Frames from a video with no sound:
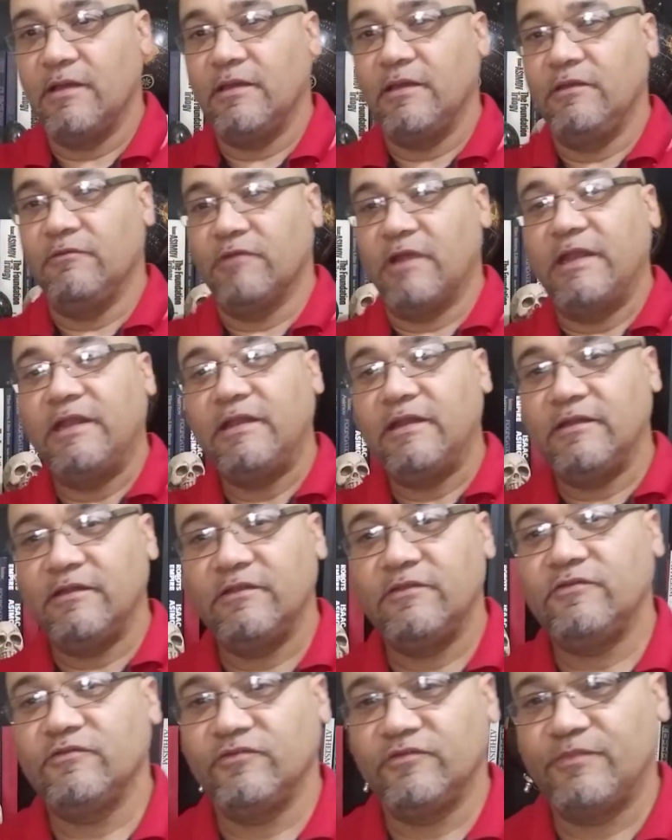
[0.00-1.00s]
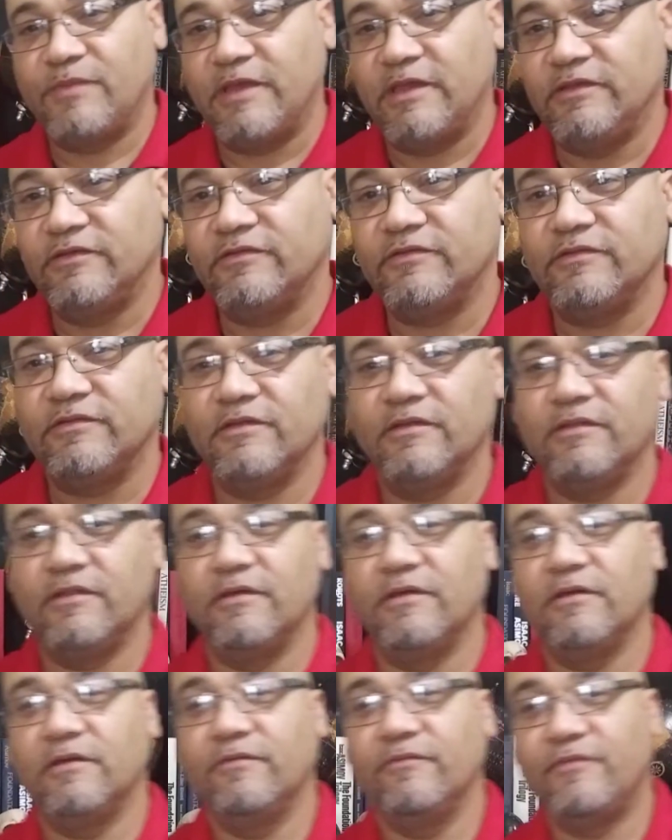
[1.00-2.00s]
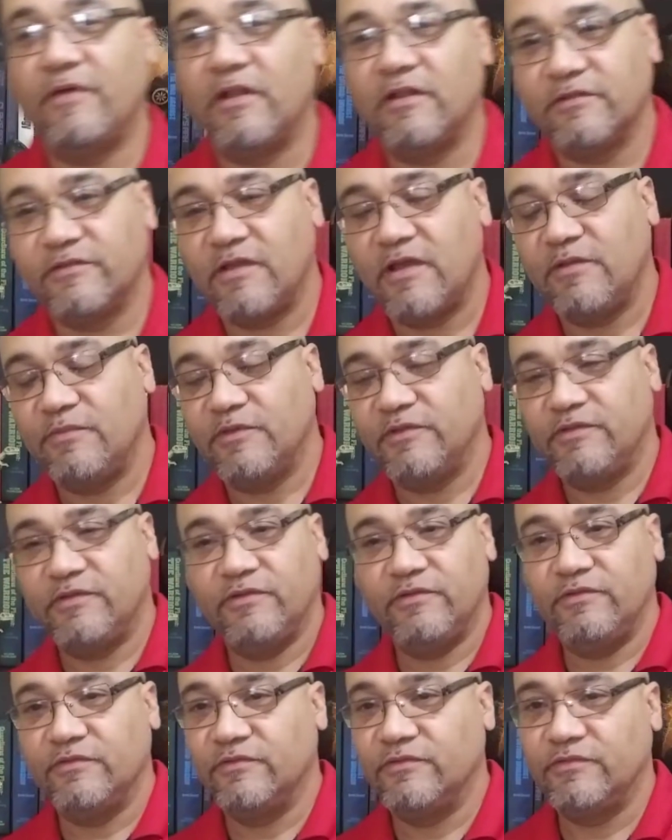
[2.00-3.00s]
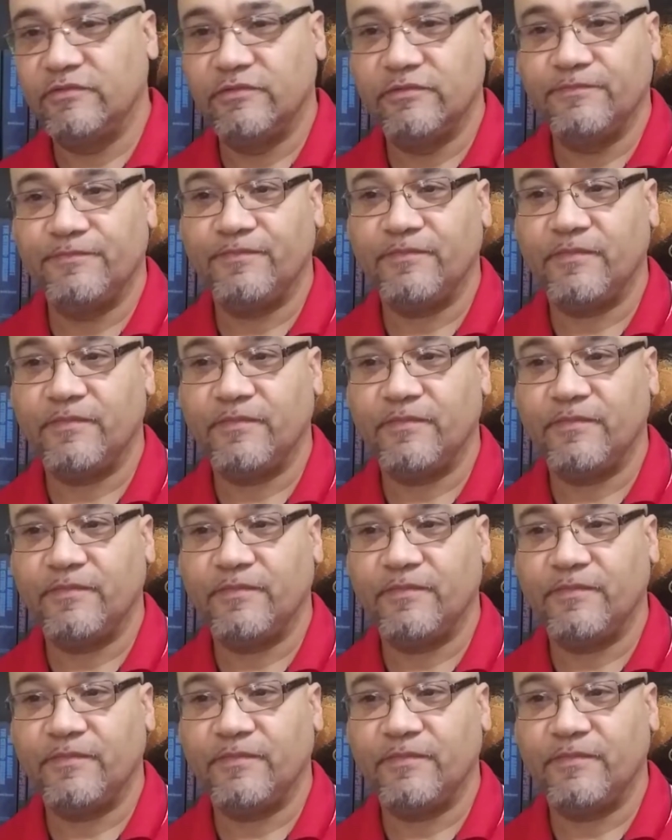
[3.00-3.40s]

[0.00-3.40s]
irradiated into space the volatile materials,